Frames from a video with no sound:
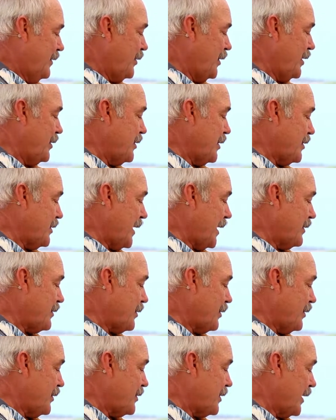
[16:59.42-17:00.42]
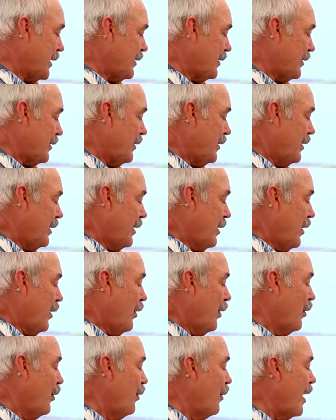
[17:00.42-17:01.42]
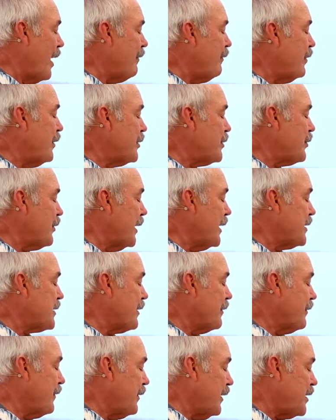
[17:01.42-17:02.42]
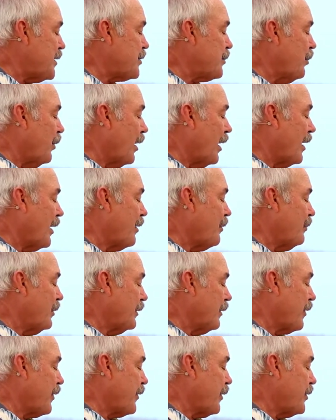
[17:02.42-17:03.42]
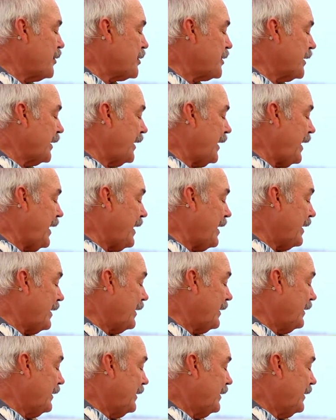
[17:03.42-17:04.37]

Jesus answered and said to him, Whoever drinks of this water will thirst again,